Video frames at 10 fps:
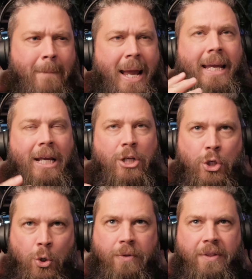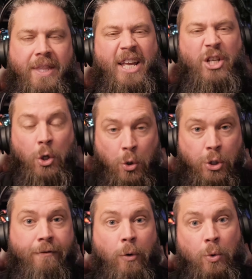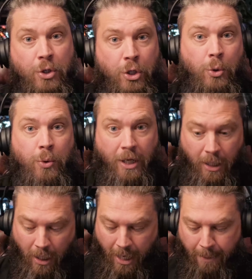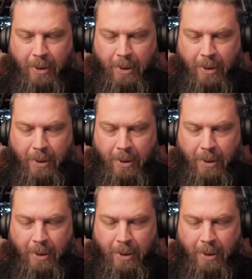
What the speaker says: making sure that they're useful to the client.